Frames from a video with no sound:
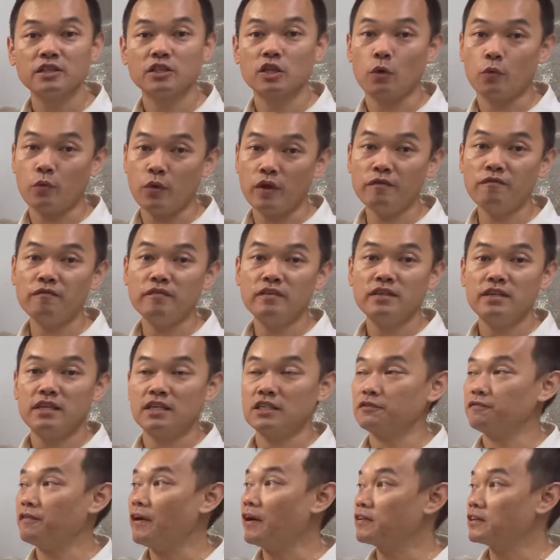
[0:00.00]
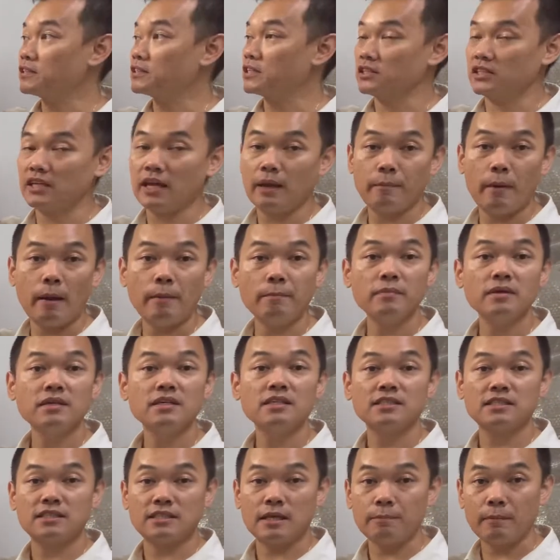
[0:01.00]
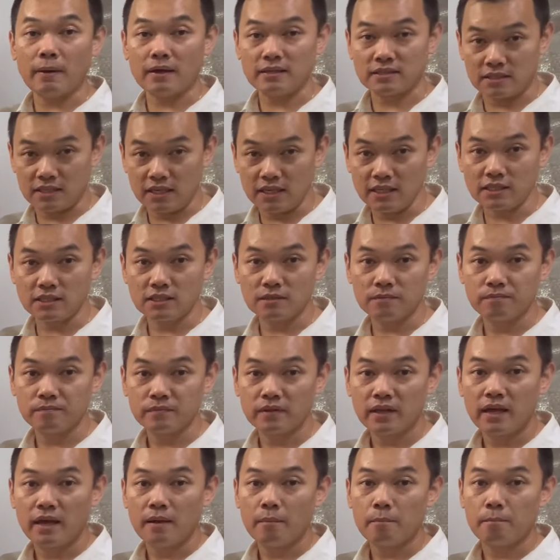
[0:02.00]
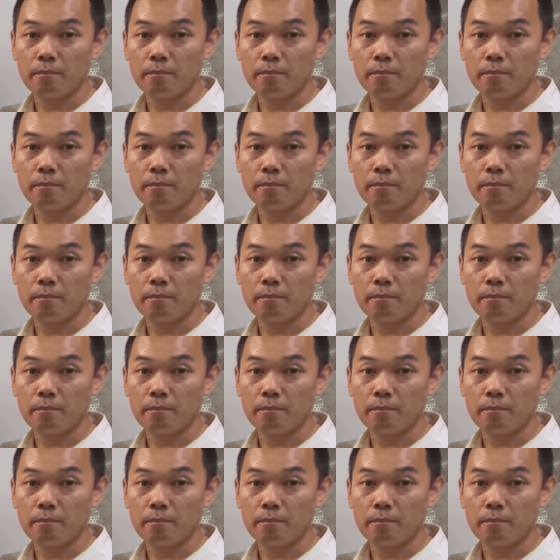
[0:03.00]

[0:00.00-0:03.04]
the width is 530mm, same as this,